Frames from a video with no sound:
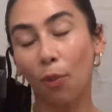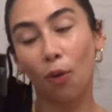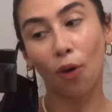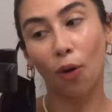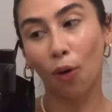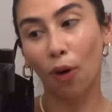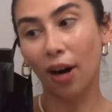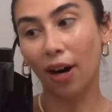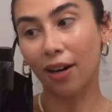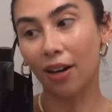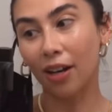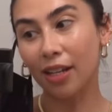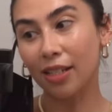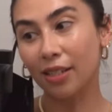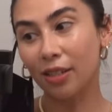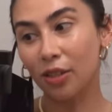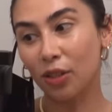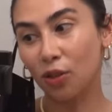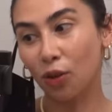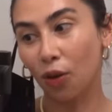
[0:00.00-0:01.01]
more
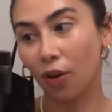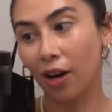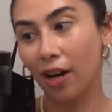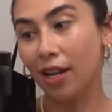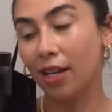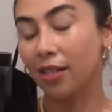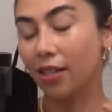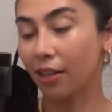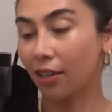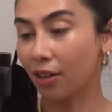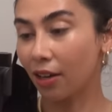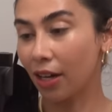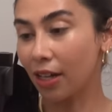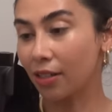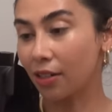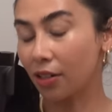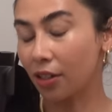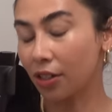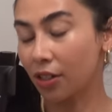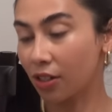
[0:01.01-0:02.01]
organized the store is and the
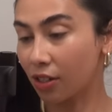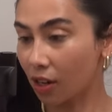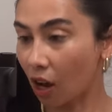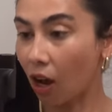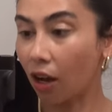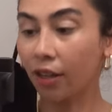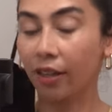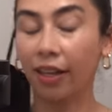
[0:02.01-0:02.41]
nicer stock